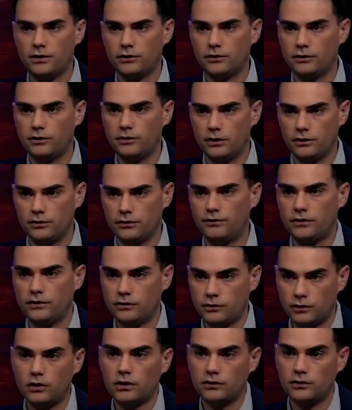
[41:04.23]
There's
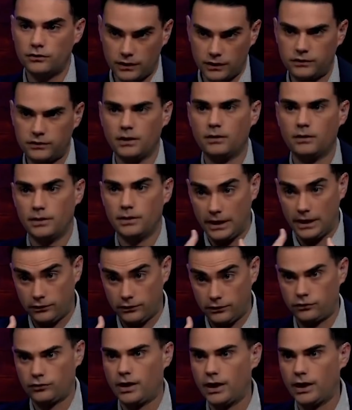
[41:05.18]
physical asphyxia where you
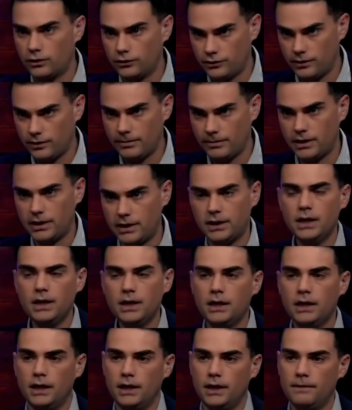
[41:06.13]
actually strangle somebody.
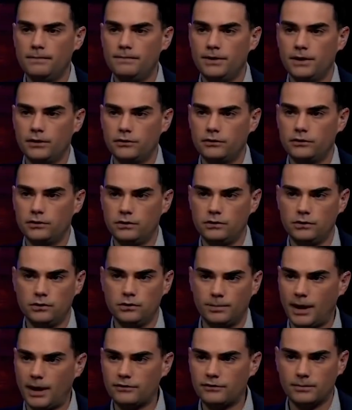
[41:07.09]

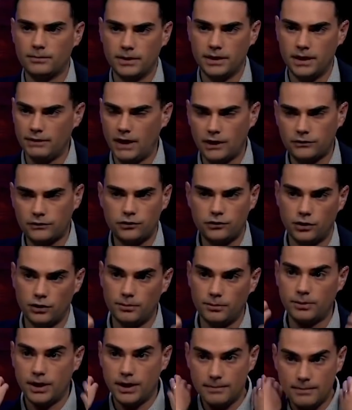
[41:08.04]
You deprive somebody of oxygen
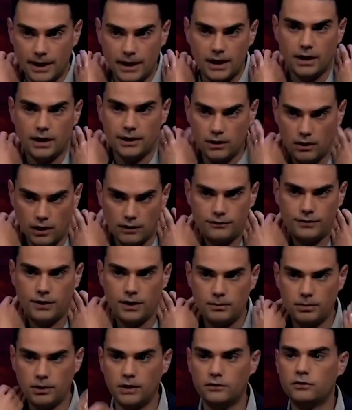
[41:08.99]
to the brain by cutting off
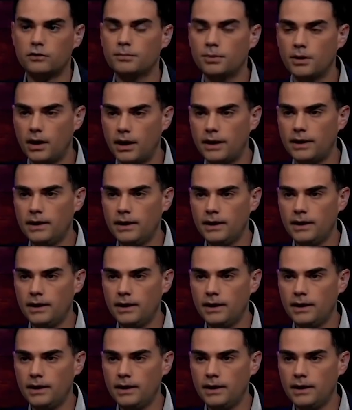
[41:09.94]
their blood supply.